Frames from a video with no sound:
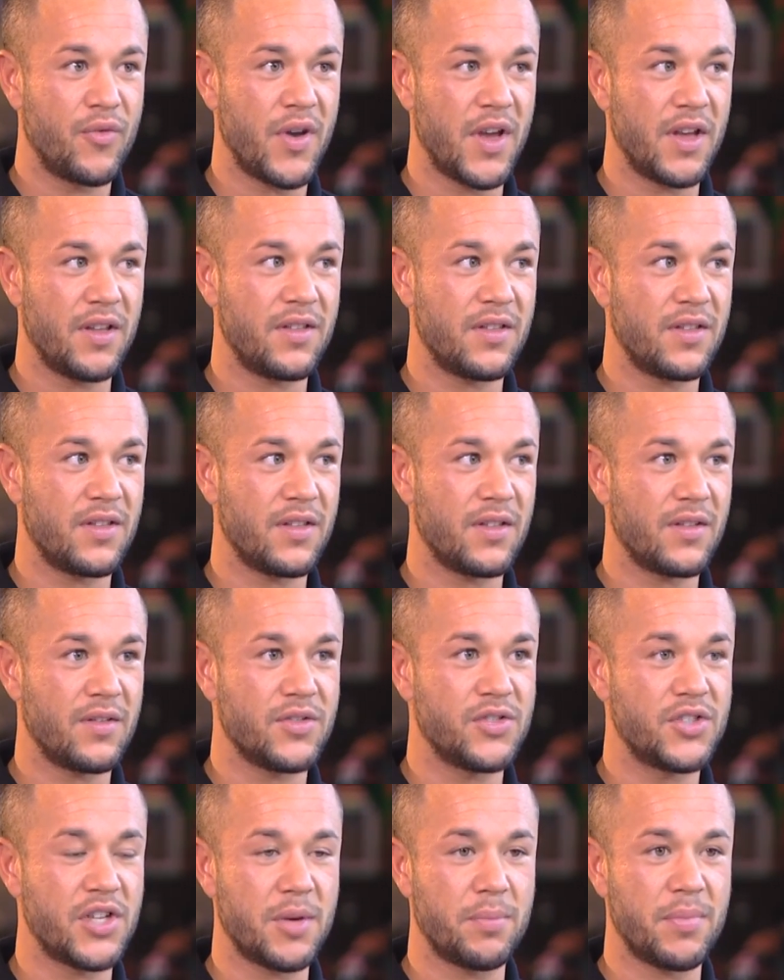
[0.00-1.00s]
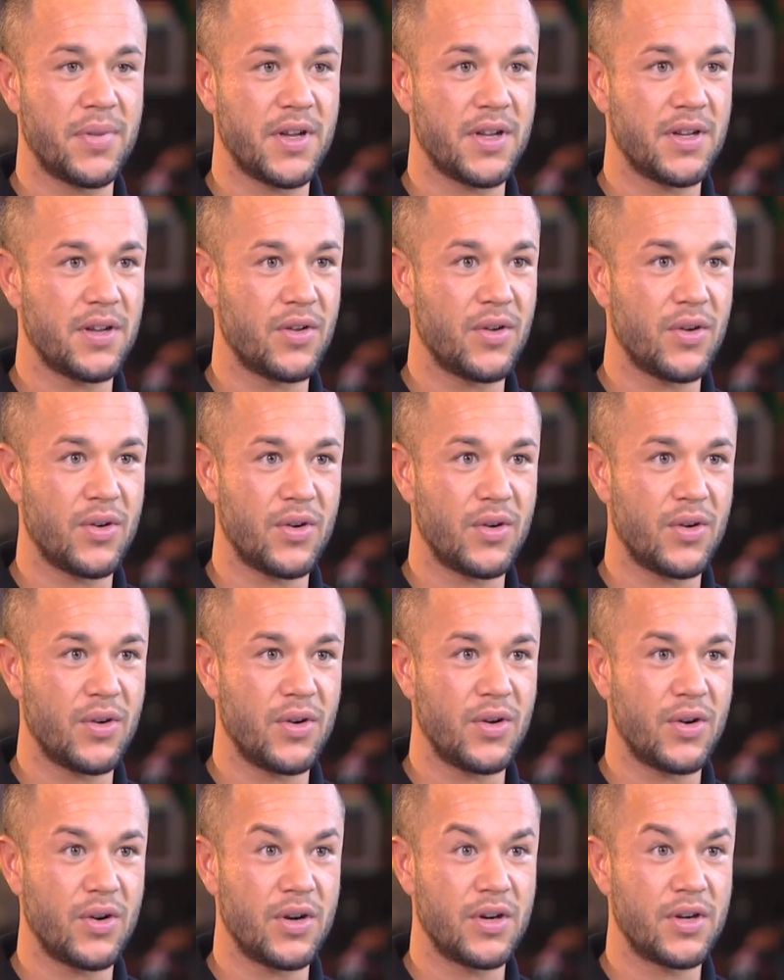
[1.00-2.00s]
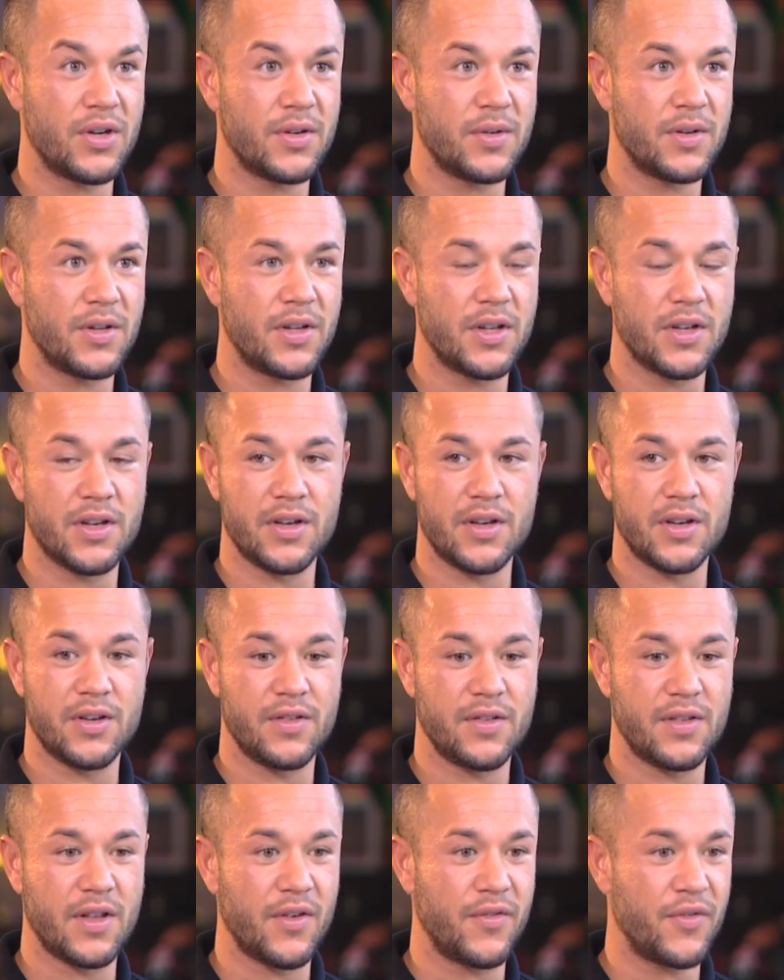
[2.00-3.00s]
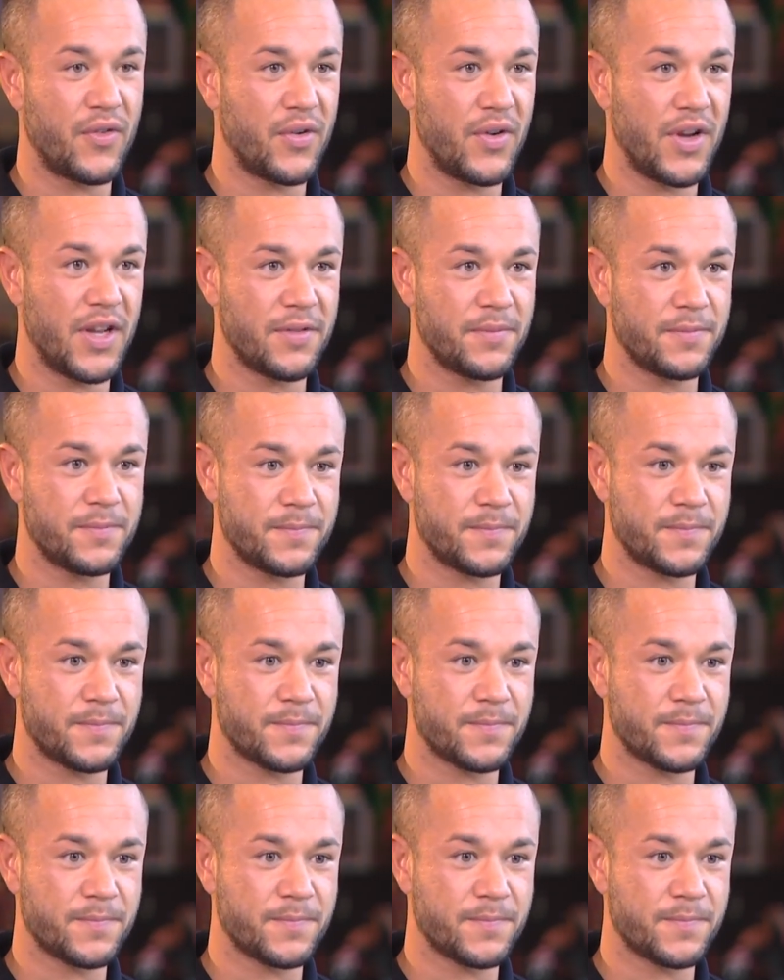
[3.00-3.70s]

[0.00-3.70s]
face Japan or, or the South Korean.